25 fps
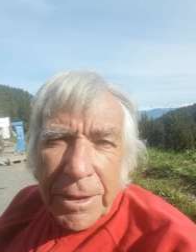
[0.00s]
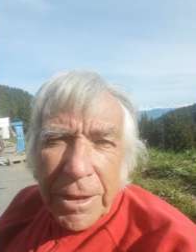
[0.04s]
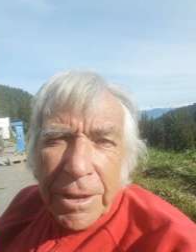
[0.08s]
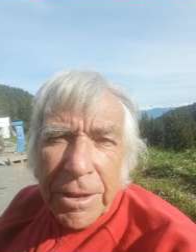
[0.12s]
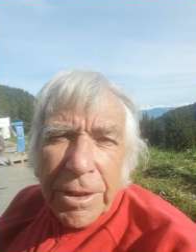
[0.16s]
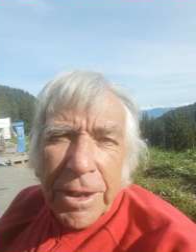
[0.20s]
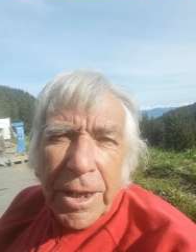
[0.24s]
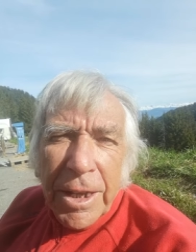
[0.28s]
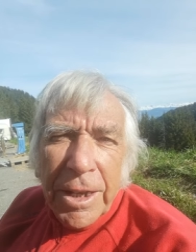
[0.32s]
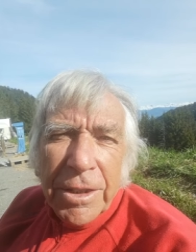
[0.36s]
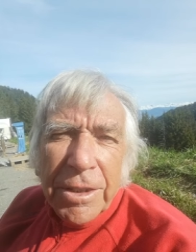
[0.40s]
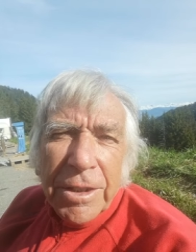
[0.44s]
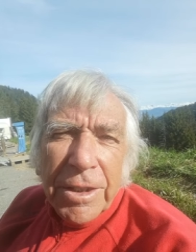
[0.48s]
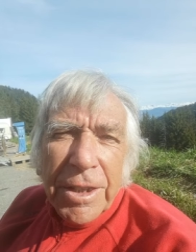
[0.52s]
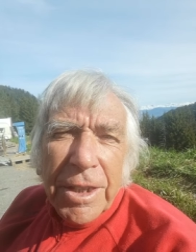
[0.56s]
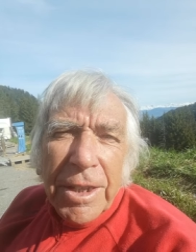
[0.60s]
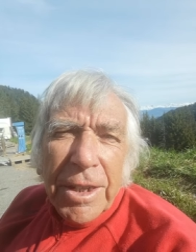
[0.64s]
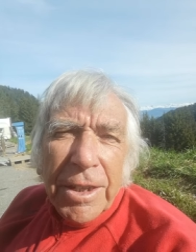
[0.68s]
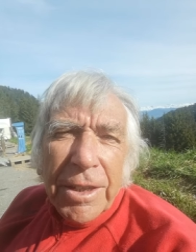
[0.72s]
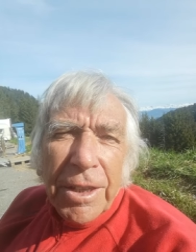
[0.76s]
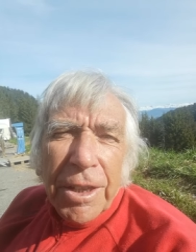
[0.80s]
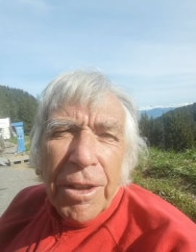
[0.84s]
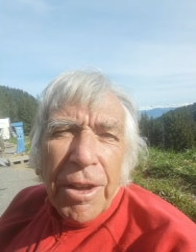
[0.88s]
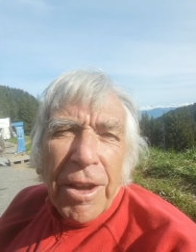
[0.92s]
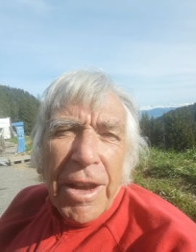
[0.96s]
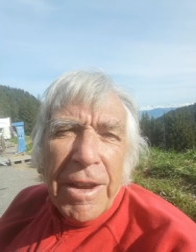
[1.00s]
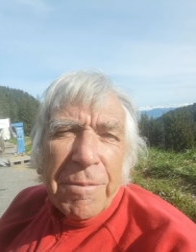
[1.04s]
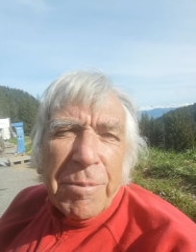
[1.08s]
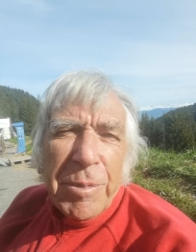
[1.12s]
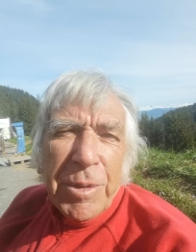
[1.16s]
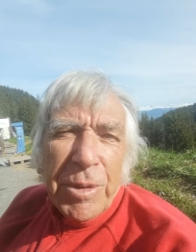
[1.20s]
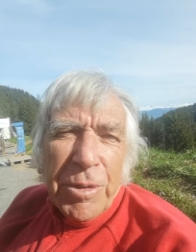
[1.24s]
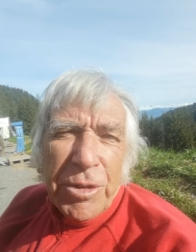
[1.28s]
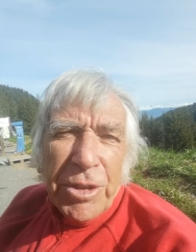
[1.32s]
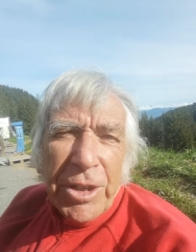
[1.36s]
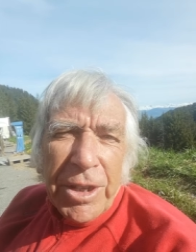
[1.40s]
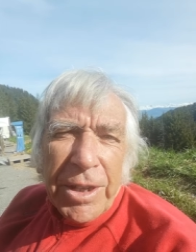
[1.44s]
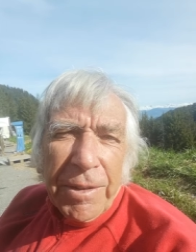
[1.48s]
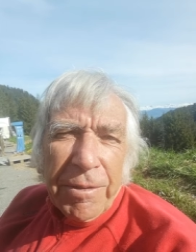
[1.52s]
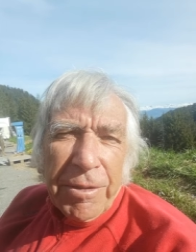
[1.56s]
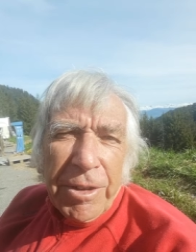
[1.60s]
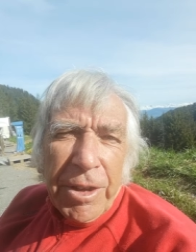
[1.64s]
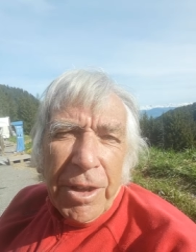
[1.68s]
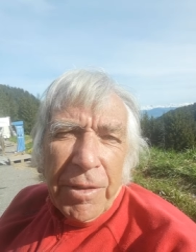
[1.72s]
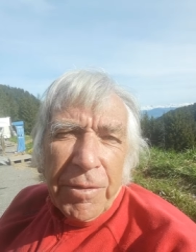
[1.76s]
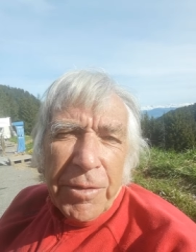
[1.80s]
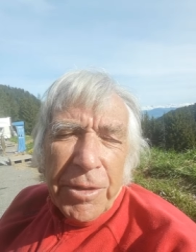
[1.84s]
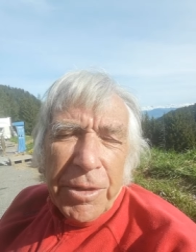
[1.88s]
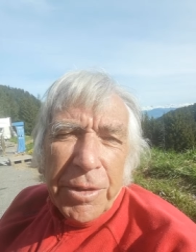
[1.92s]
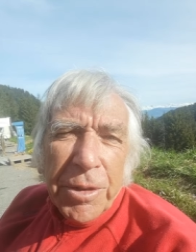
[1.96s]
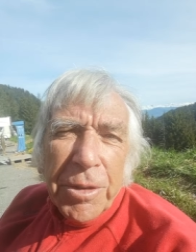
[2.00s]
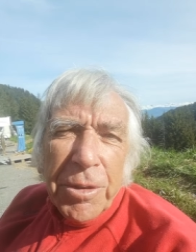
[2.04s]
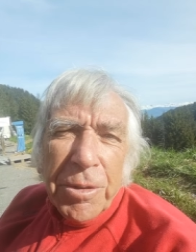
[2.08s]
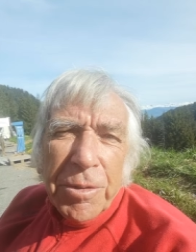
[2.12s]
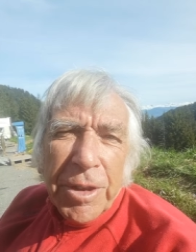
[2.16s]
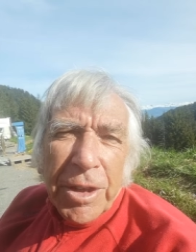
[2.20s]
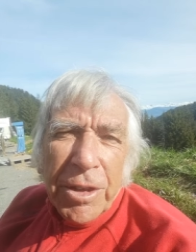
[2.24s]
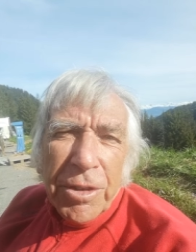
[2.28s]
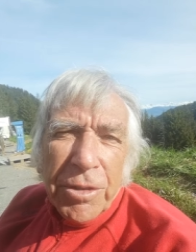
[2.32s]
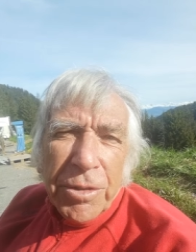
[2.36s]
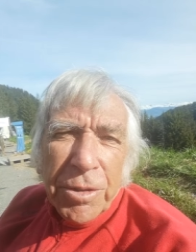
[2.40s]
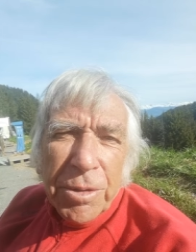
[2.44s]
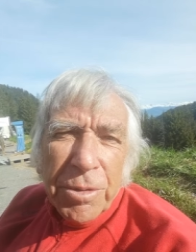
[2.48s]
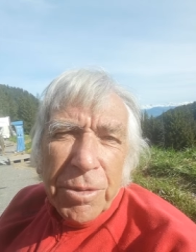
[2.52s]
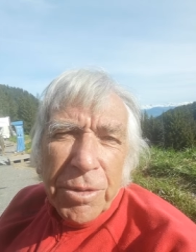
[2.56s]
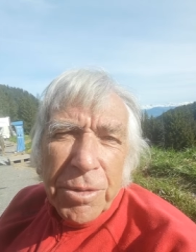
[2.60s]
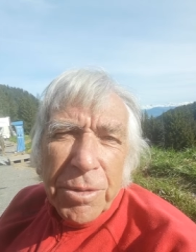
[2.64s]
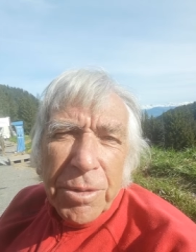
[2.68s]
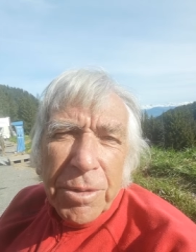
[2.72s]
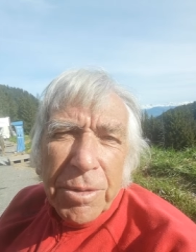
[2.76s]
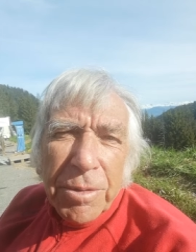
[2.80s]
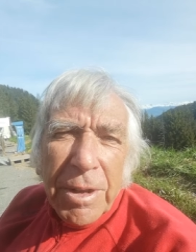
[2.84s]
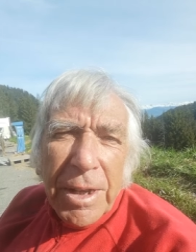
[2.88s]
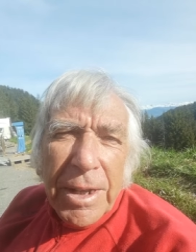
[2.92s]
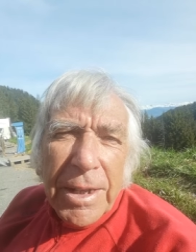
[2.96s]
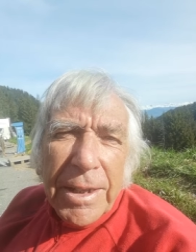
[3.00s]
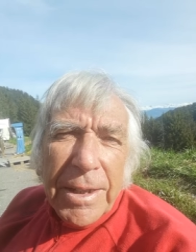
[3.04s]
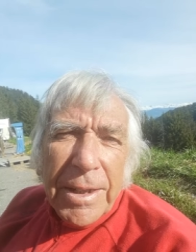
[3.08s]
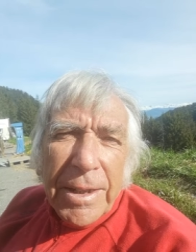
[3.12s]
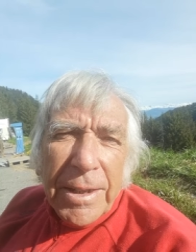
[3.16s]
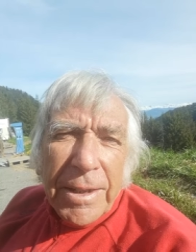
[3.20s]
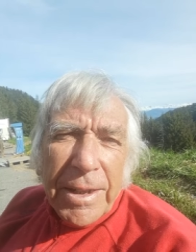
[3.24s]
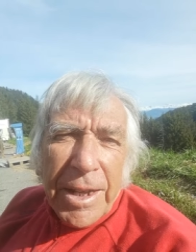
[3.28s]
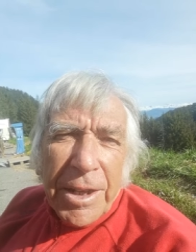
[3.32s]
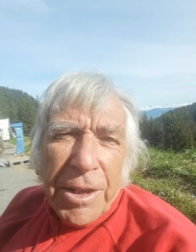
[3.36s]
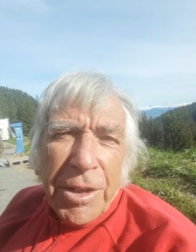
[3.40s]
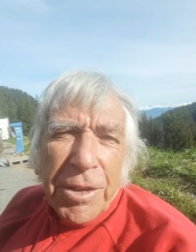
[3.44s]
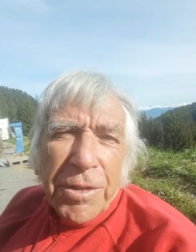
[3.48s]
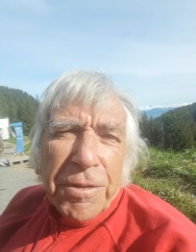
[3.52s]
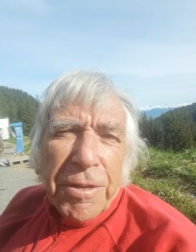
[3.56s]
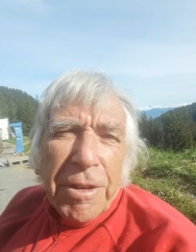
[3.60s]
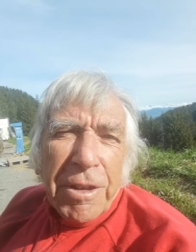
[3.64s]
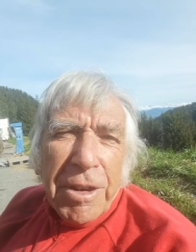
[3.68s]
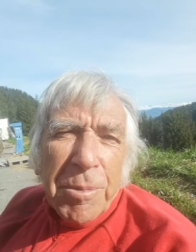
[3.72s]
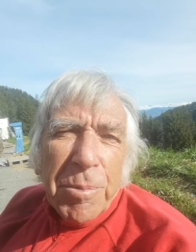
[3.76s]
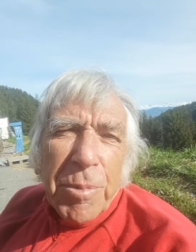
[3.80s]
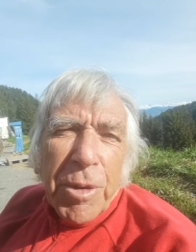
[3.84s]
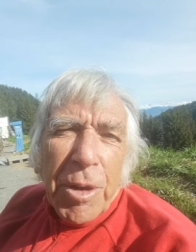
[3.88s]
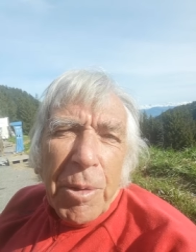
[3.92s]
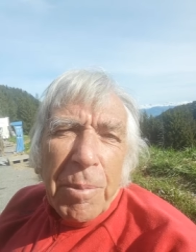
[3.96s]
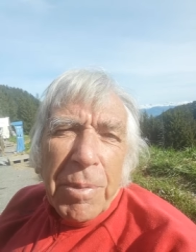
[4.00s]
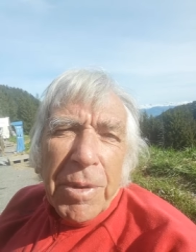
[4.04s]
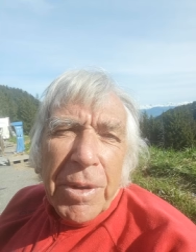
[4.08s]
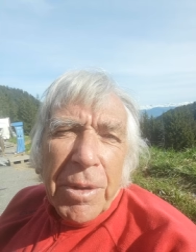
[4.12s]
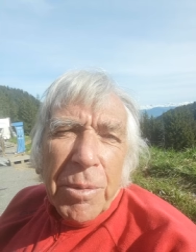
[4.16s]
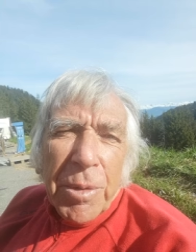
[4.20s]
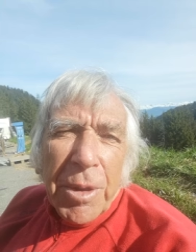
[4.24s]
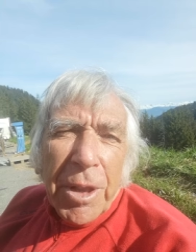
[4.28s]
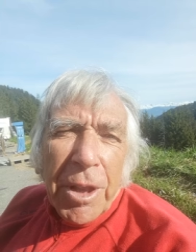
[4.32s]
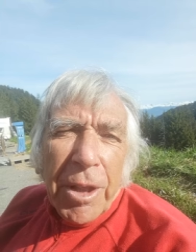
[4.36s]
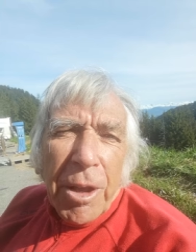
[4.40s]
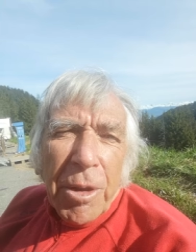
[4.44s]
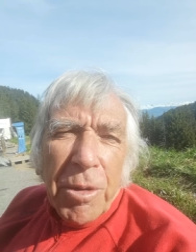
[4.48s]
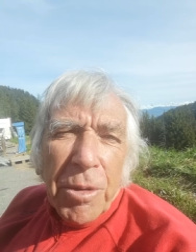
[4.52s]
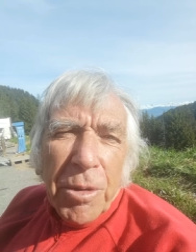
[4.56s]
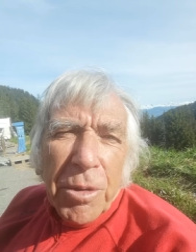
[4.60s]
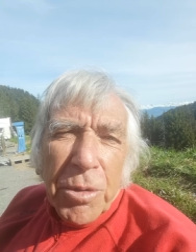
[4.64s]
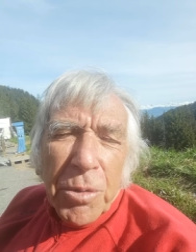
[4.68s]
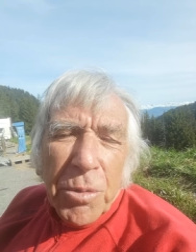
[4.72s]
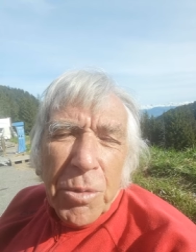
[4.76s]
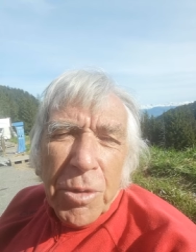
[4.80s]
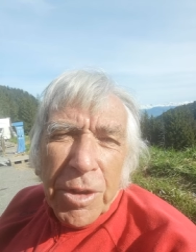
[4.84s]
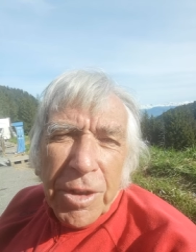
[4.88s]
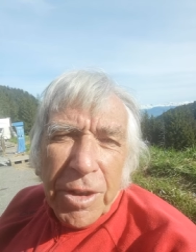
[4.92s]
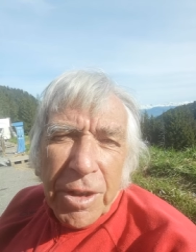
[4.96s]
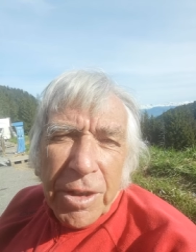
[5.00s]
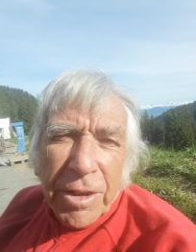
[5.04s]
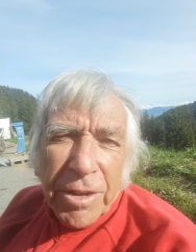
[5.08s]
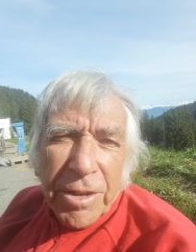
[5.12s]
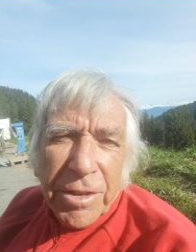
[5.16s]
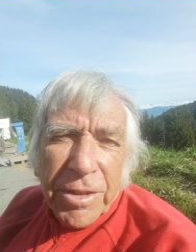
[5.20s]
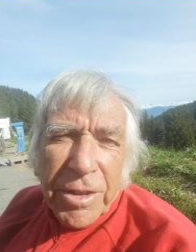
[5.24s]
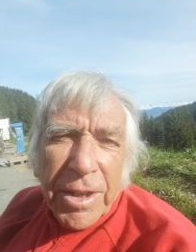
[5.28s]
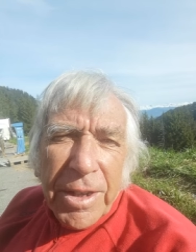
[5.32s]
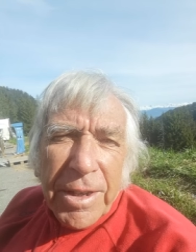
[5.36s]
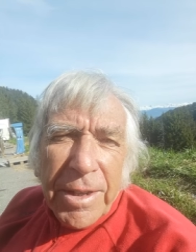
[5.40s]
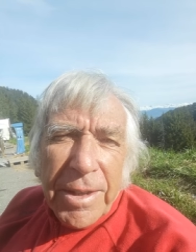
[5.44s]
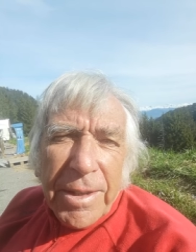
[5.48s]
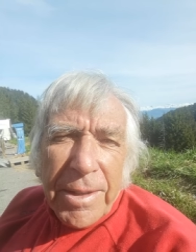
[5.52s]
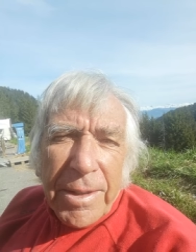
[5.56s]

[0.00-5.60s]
This has live music every afternoon as usual and is very popular with the local workers.